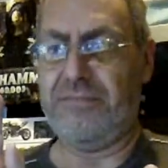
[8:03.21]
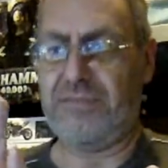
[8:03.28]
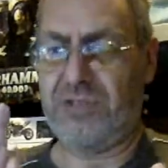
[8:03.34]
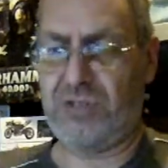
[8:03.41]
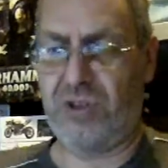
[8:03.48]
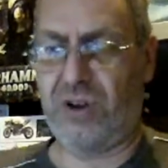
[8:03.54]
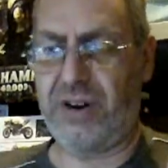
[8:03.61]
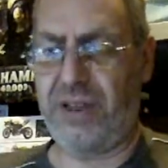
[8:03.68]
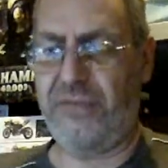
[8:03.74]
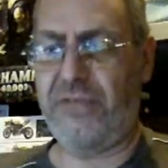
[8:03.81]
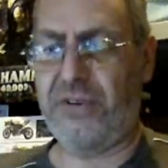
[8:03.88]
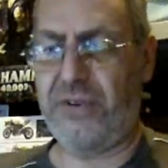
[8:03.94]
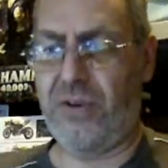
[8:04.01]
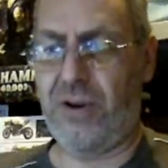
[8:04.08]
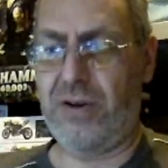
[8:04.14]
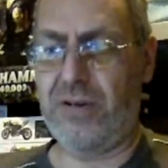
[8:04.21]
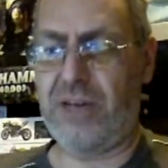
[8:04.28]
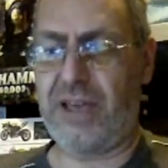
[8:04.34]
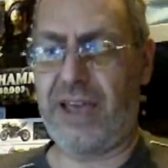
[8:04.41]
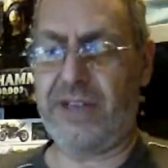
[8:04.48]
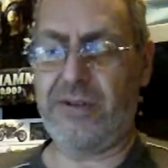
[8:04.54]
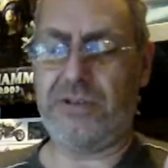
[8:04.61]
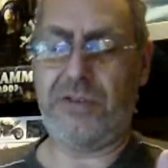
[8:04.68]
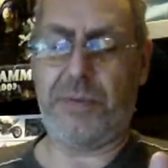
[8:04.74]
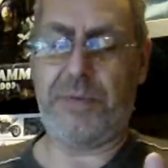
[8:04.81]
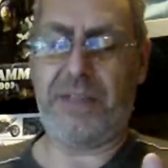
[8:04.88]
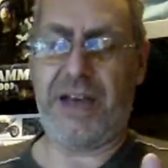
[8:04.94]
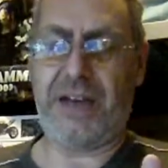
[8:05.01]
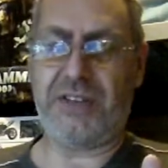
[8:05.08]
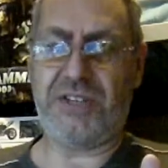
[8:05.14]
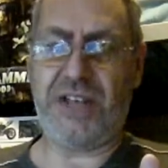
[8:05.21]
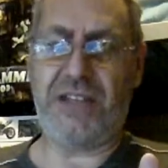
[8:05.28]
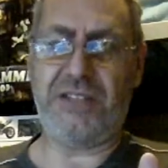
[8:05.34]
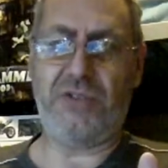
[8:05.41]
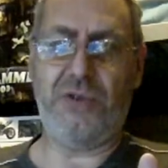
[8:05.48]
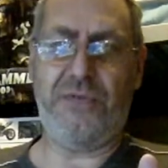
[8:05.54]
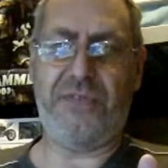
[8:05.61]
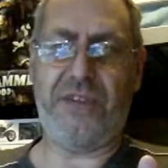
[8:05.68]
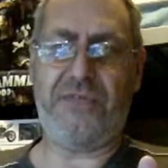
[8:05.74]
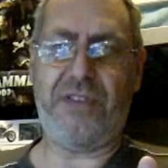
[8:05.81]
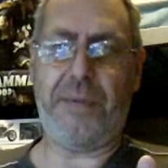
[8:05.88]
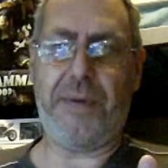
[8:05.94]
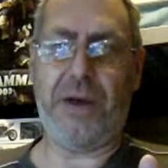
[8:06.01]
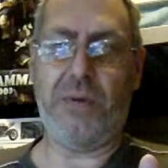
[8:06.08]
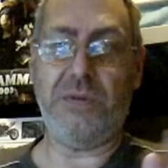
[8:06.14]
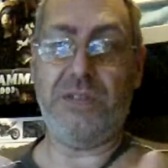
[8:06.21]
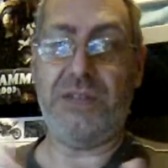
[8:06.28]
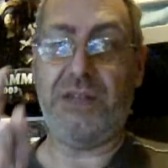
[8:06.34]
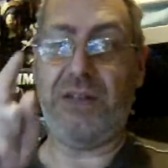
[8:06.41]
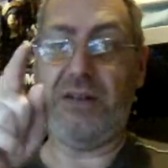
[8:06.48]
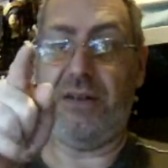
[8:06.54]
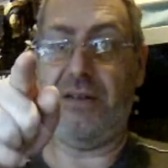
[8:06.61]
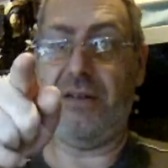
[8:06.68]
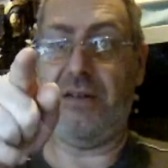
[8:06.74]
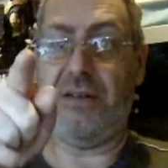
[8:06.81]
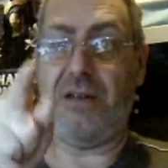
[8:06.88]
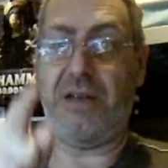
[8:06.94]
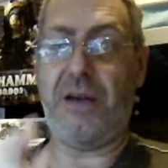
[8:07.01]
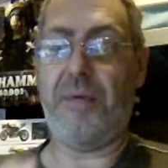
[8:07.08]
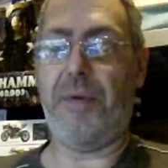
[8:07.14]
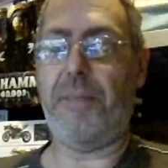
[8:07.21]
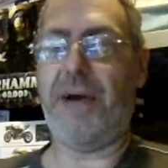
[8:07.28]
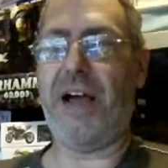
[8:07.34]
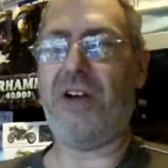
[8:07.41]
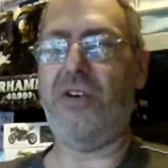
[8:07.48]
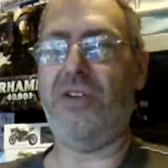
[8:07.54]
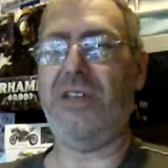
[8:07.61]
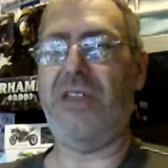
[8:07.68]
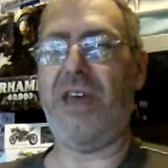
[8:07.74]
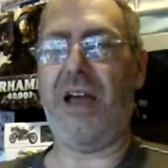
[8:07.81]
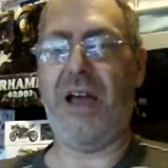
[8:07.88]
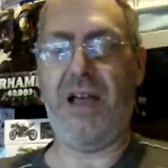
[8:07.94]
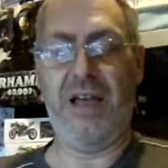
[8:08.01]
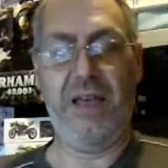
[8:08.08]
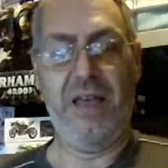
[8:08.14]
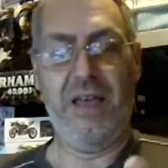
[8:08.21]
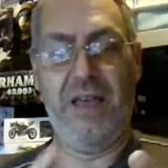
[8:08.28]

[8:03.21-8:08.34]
Sorry for not getting on top of the RZ250 build, coming back onto that.